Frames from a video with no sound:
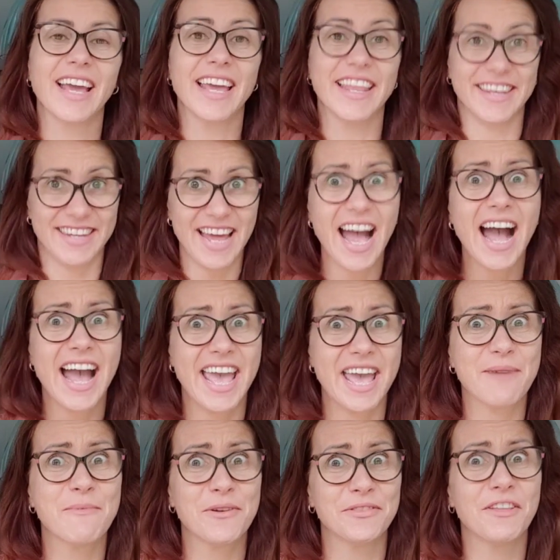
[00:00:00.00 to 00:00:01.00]
And I
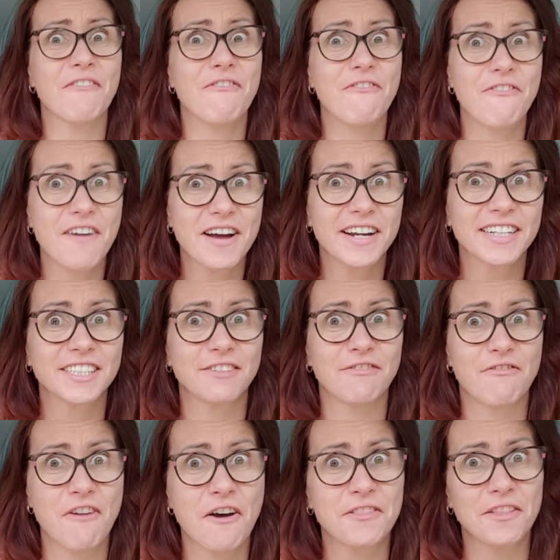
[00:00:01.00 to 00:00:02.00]
am on the
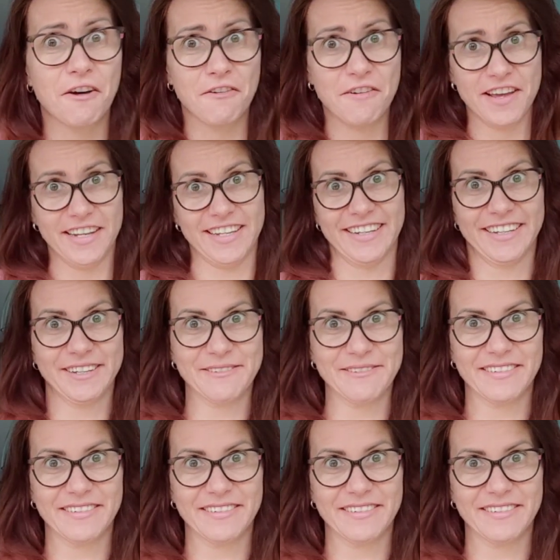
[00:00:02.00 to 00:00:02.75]
first front of it.